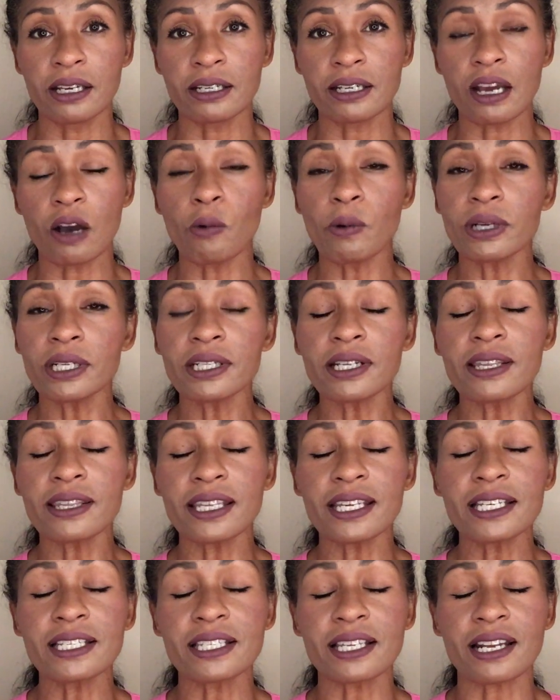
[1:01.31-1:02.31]
Now, one of the
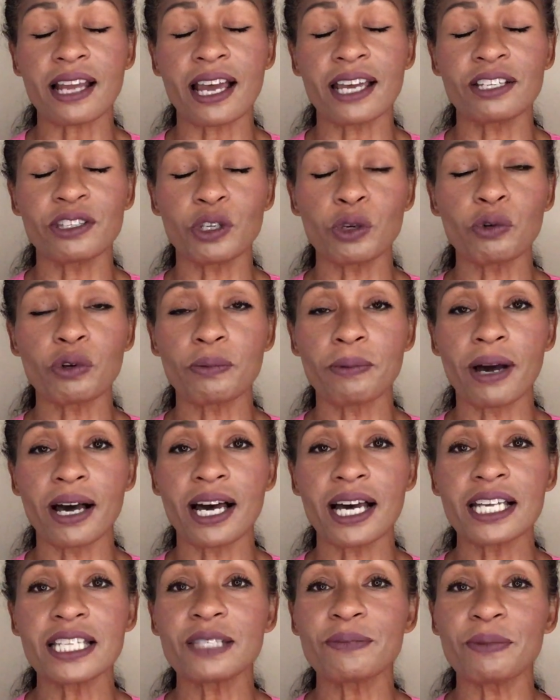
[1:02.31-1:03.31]
things that I do with
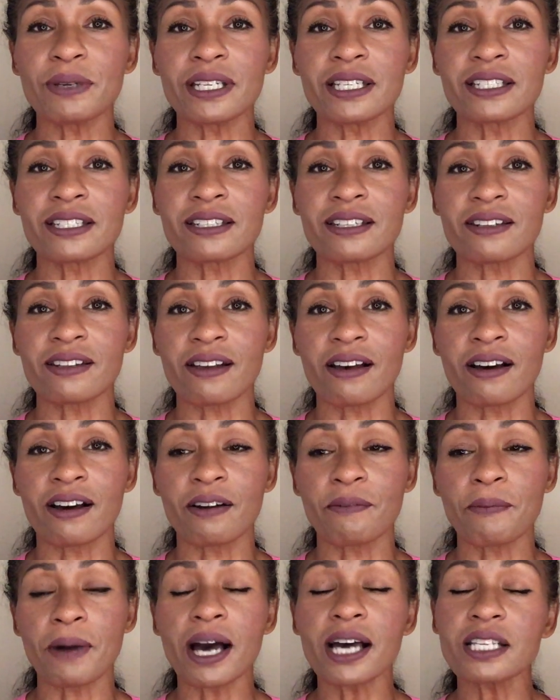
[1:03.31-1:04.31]
my husband
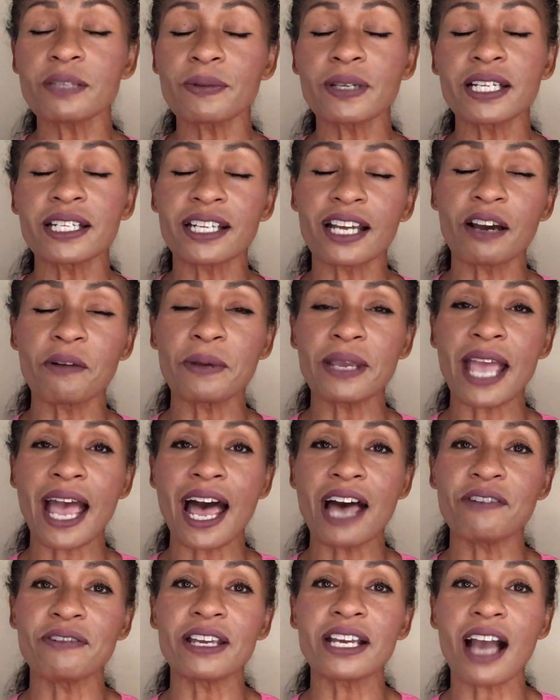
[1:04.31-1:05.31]
and I, we
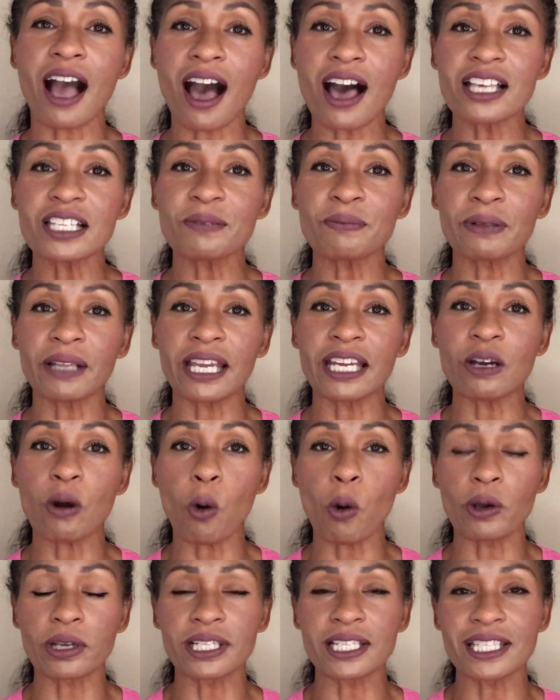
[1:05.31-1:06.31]
have a cosplay
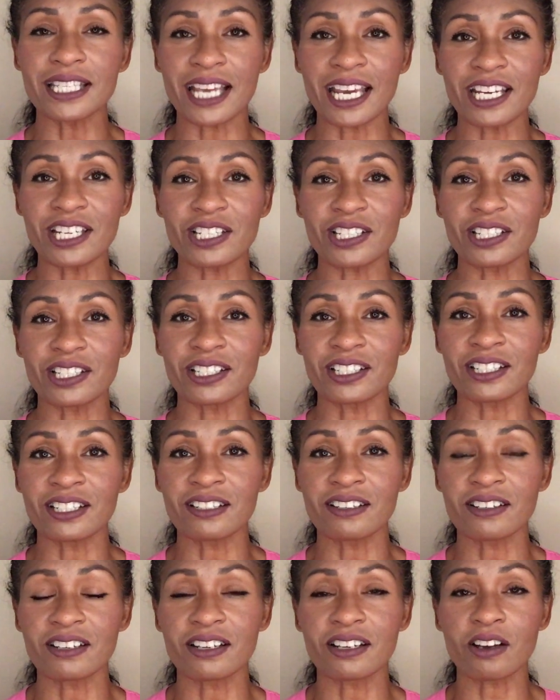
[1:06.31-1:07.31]
organization
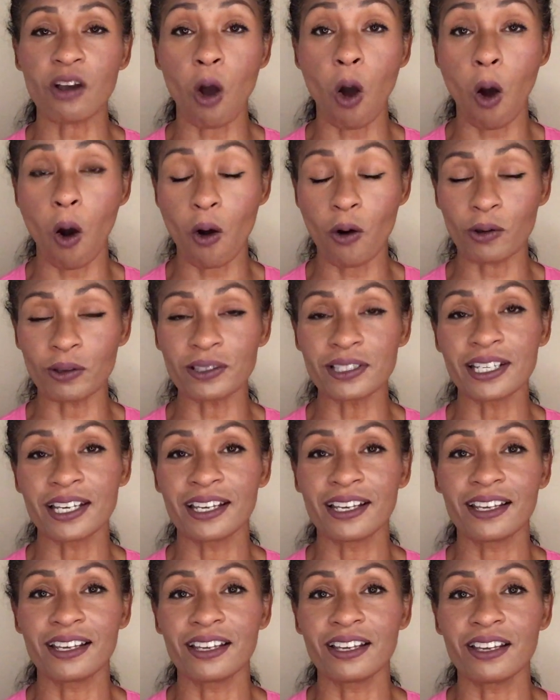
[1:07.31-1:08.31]
called
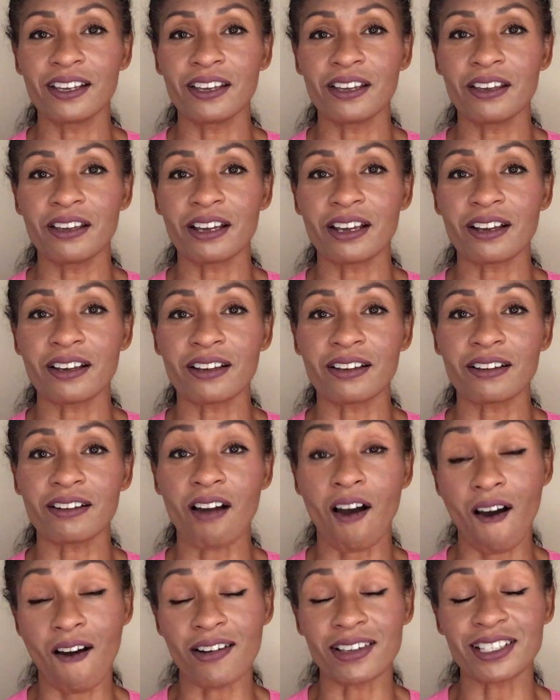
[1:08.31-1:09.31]

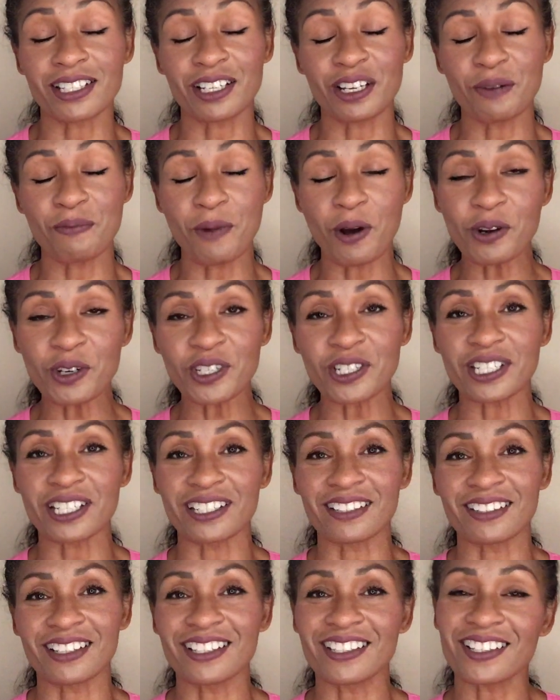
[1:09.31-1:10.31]
Cause a
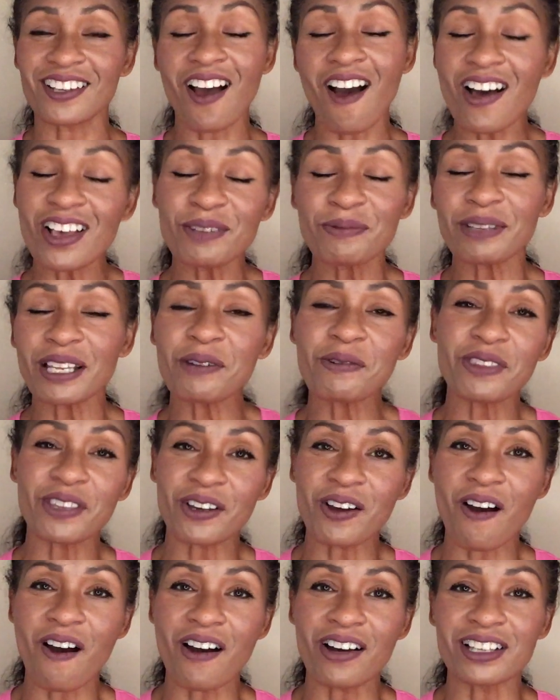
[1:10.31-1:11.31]
Commotion. It's cosplay with
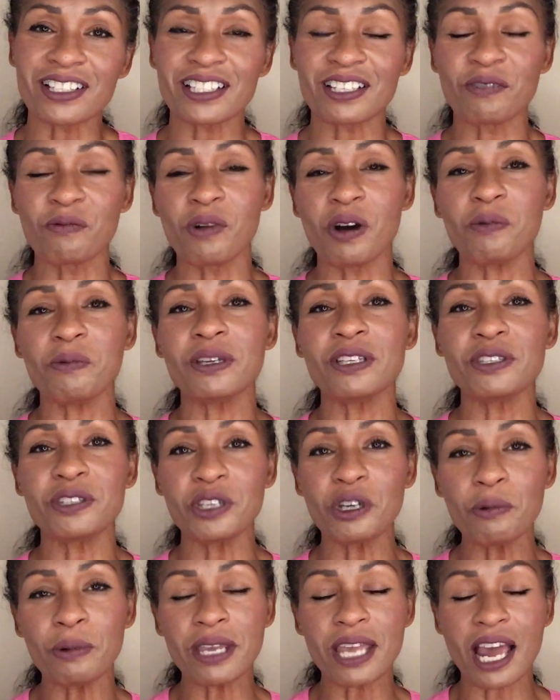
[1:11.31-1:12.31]
a cause. And what we
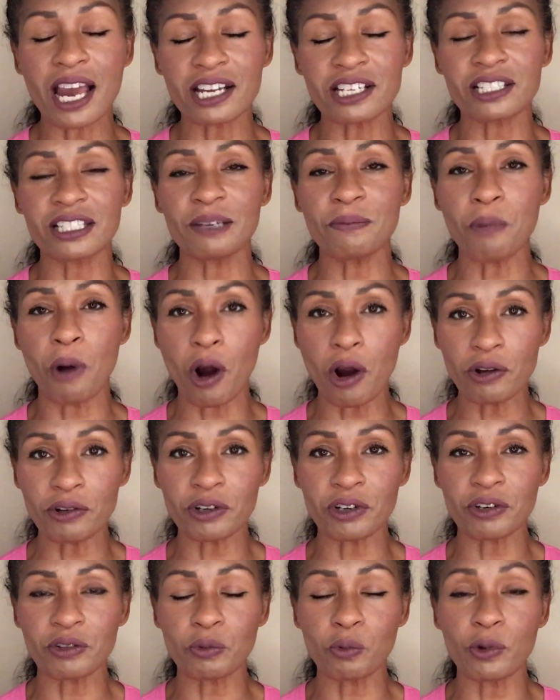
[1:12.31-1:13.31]
do, we actually
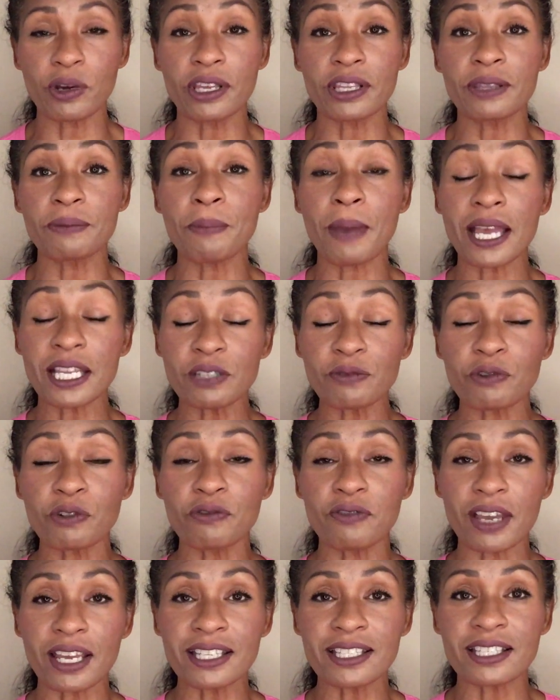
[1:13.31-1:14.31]
partnered with Pets
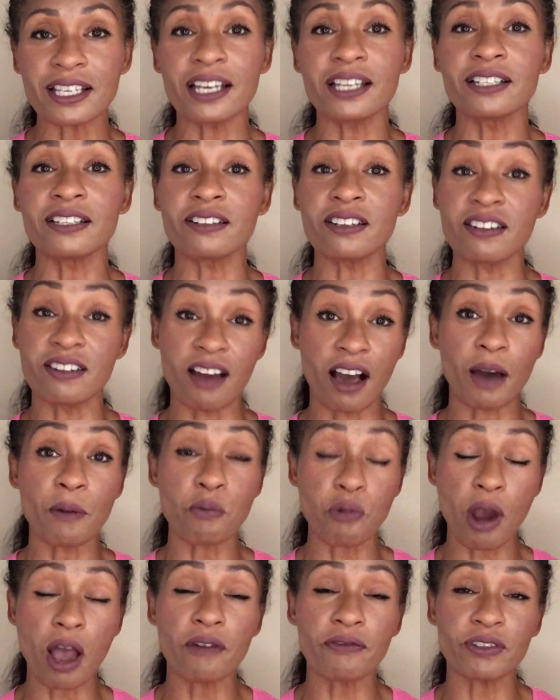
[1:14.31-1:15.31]
for Vets, a
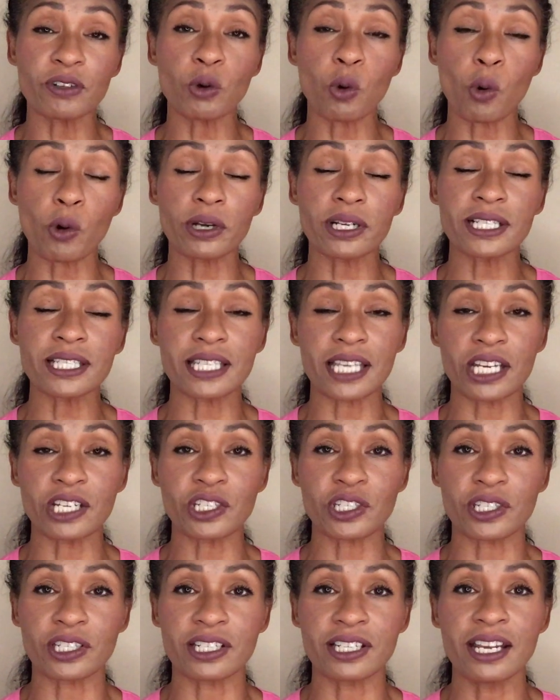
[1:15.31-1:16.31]
nonprofit
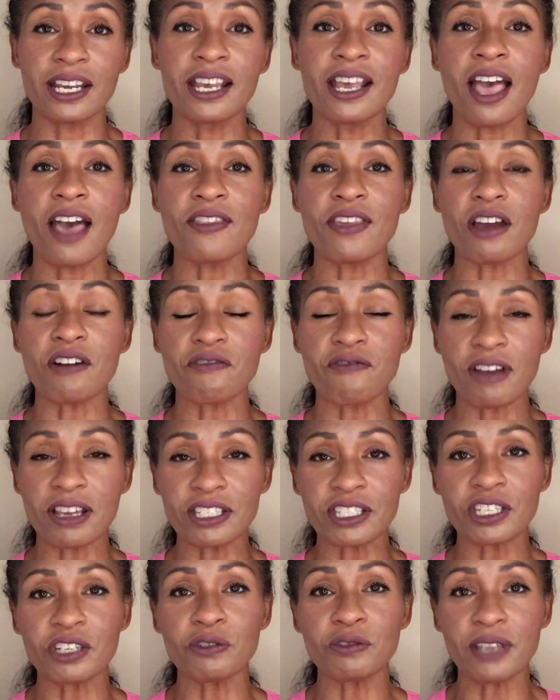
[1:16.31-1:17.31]
organization that
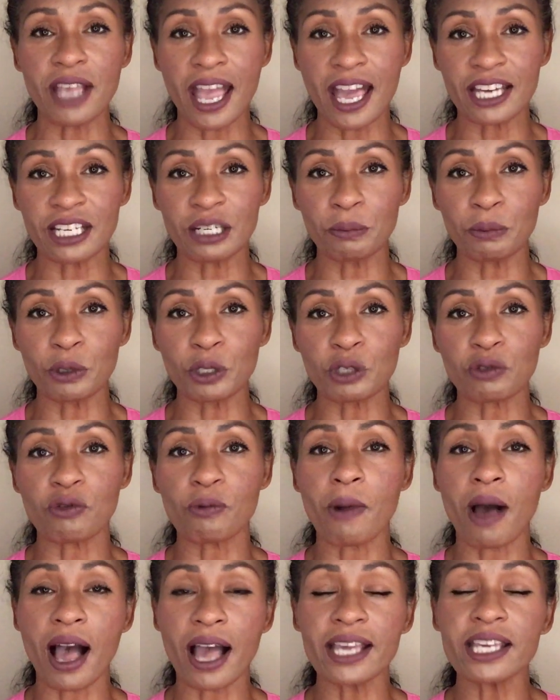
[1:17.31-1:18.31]
rescues animals
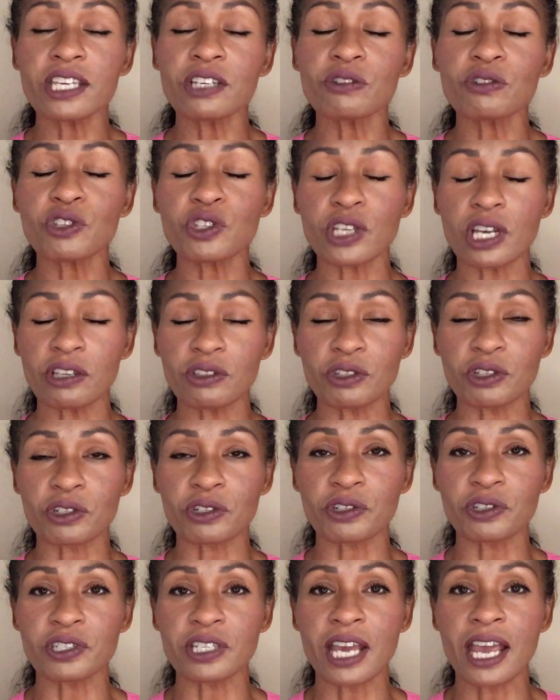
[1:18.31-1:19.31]
from high-kill
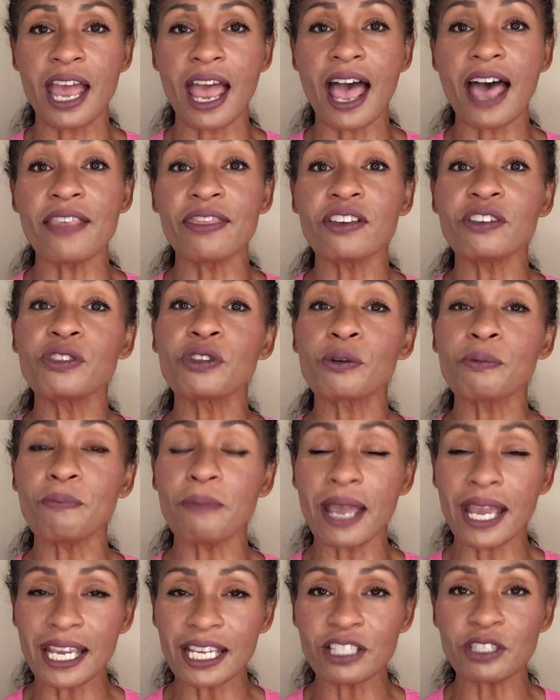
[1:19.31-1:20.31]
shelters, and then they're
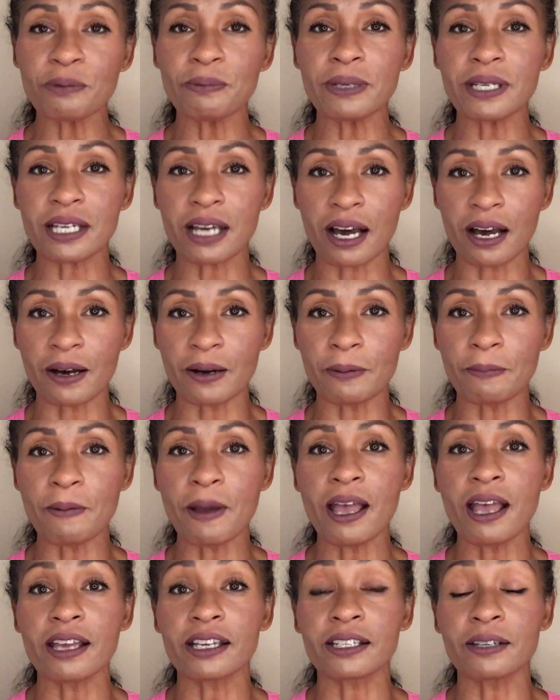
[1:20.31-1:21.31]
made to
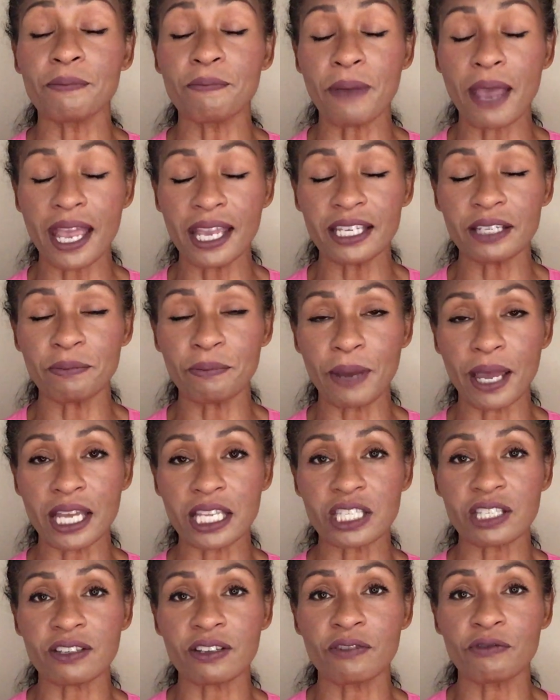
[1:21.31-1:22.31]
become companion
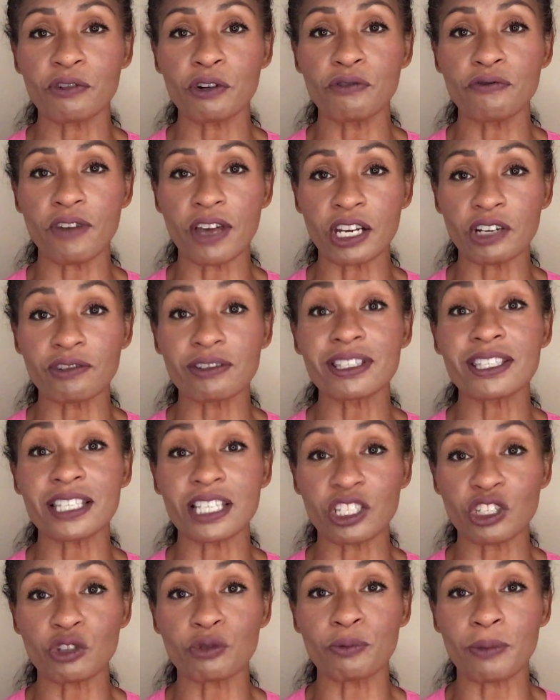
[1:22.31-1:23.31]
pets for veterans
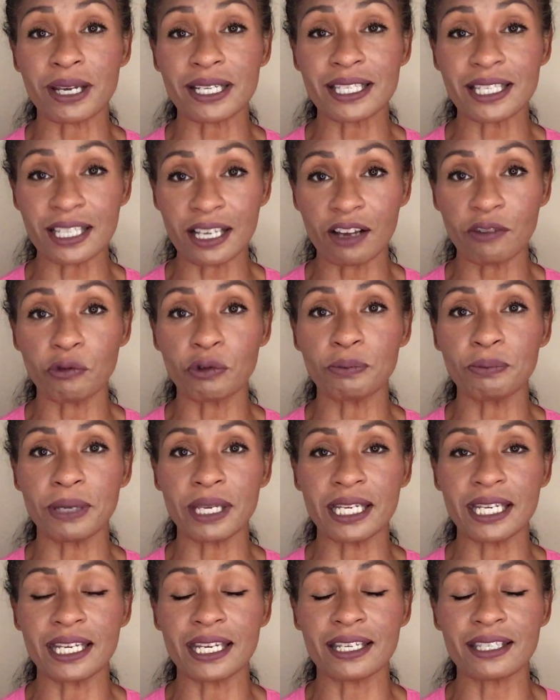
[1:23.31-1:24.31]
such as myself with
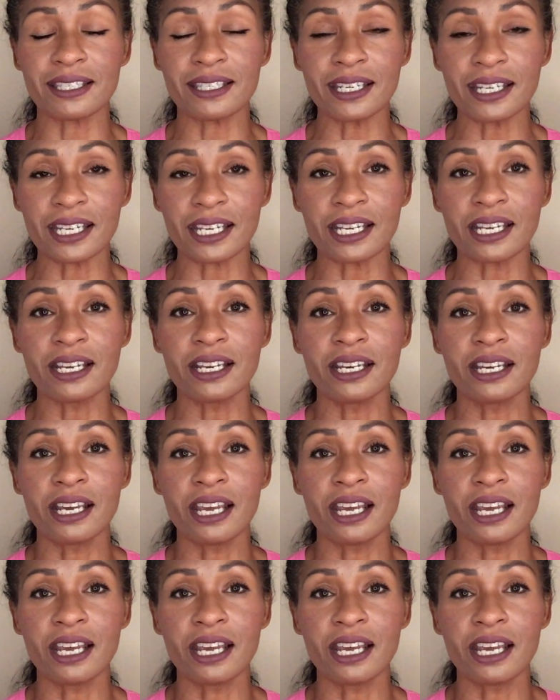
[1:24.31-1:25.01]
PTSD.